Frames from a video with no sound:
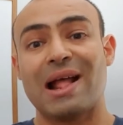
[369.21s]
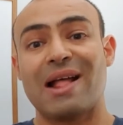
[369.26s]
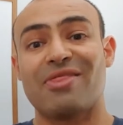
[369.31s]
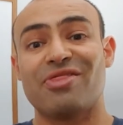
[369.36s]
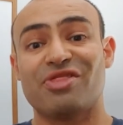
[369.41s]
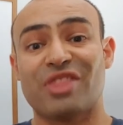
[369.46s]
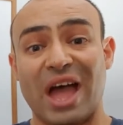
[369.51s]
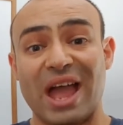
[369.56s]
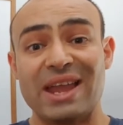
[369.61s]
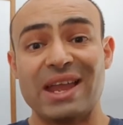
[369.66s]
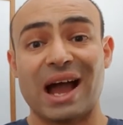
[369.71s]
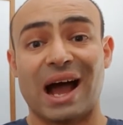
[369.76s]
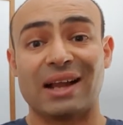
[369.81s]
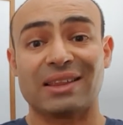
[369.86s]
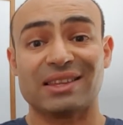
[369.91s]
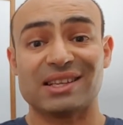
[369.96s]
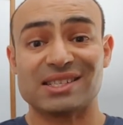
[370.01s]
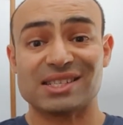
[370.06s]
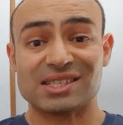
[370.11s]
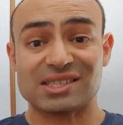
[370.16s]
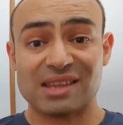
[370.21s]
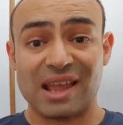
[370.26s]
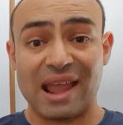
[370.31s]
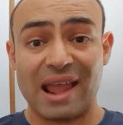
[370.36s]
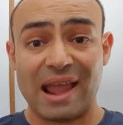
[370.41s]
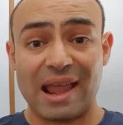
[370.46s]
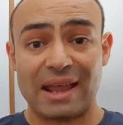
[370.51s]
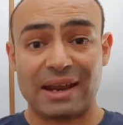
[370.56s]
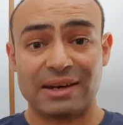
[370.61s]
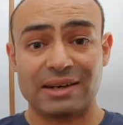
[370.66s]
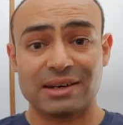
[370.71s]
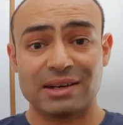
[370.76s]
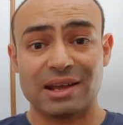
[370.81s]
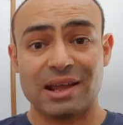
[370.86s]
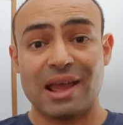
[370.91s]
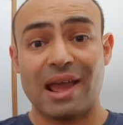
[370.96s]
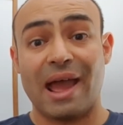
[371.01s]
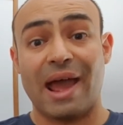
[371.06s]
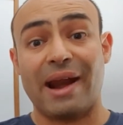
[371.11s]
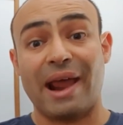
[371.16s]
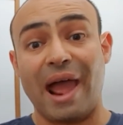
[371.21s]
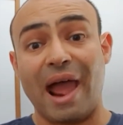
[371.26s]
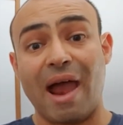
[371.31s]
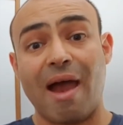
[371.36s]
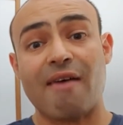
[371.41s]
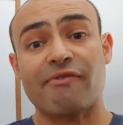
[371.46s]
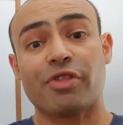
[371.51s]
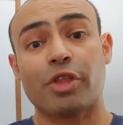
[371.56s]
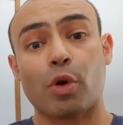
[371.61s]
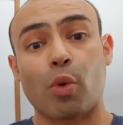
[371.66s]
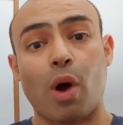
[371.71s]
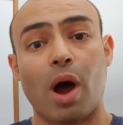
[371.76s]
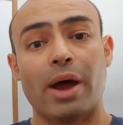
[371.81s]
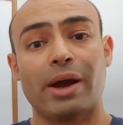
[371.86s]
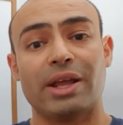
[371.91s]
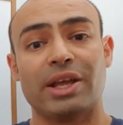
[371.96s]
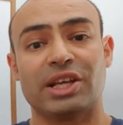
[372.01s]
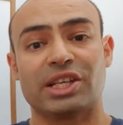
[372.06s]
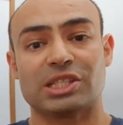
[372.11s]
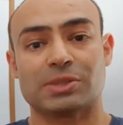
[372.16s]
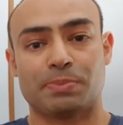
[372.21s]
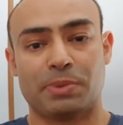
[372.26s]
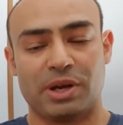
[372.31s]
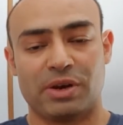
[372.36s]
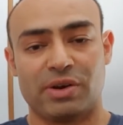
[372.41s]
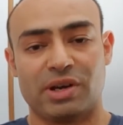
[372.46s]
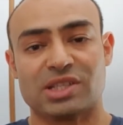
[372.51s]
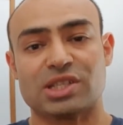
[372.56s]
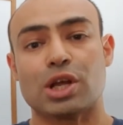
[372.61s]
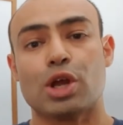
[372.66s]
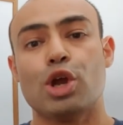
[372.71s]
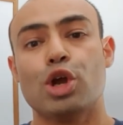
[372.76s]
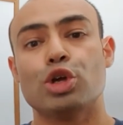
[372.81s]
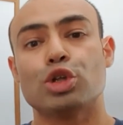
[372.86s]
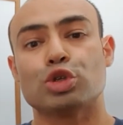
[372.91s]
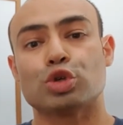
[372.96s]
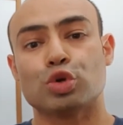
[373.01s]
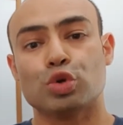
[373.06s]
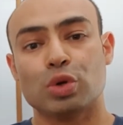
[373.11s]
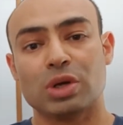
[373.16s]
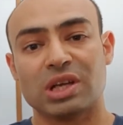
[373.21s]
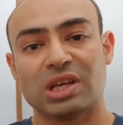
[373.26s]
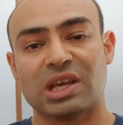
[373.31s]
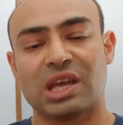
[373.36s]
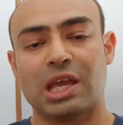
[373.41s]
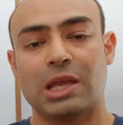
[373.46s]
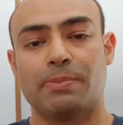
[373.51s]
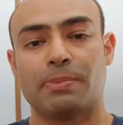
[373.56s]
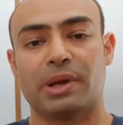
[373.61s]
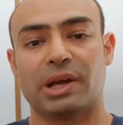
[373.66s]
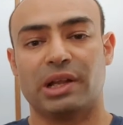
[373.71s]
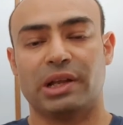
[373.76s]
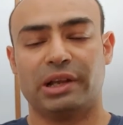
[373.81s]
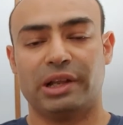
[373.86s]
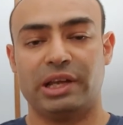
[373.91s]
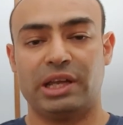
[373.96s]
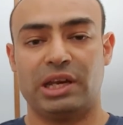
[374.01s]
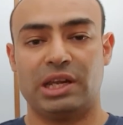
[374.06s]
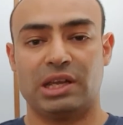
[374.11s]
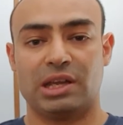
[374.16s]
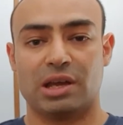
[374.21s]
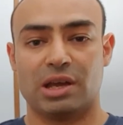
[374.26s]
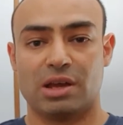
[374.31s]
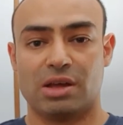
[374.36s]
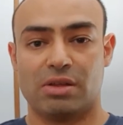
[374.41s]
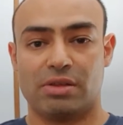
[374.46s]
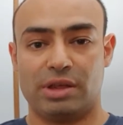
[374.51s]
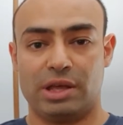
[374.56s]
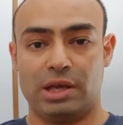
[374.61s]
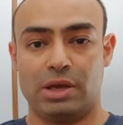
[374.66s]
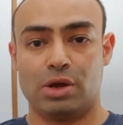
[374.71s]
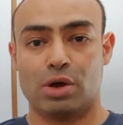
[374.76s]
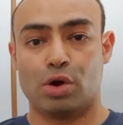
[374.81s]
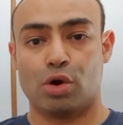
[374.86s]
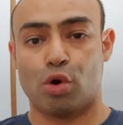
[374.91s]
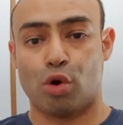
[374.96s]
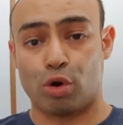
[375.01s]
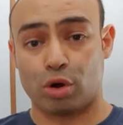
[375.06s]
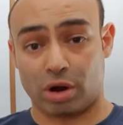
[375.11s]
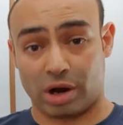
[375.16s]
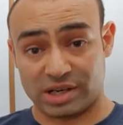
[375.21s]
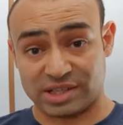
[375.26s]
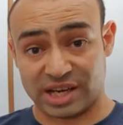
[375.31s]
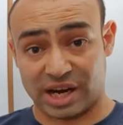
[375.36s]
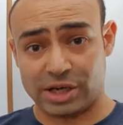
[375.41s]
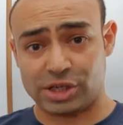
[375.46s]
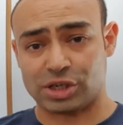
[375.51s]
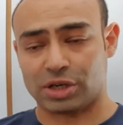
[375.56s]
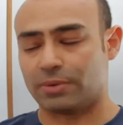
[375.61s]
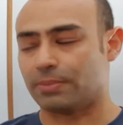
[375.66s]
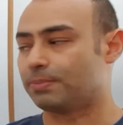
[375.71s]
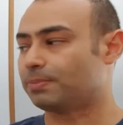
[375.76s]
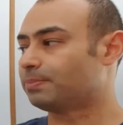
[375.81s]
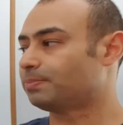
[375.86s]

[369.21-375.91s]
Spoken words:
they understand and have the right experience to keep leading the organization.